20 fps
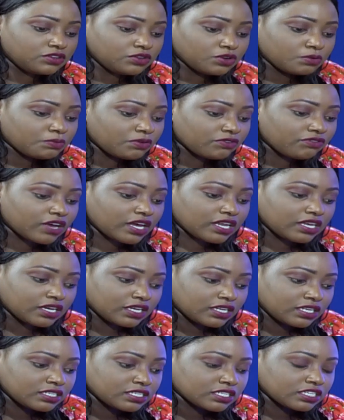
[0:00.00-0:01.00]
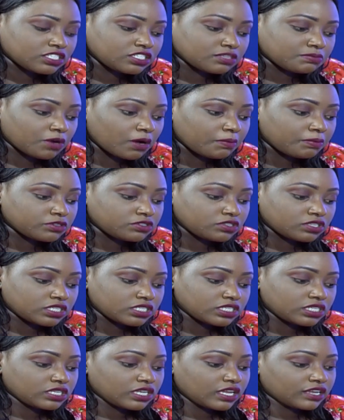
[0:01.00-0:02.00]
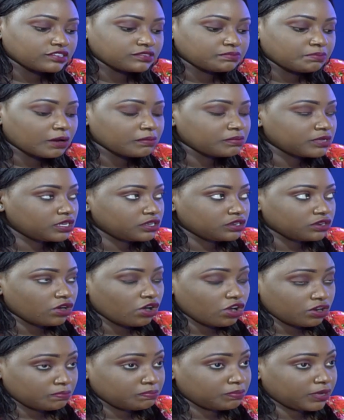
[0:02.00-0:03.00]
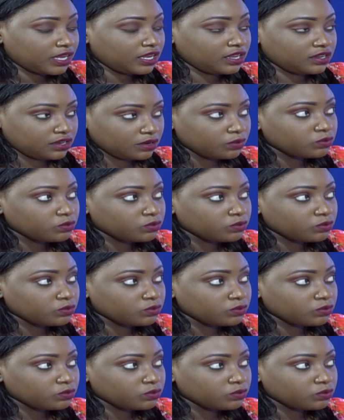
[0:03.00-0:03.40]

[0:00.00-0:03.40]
you're providing an internship opportunity that's probably unpaid,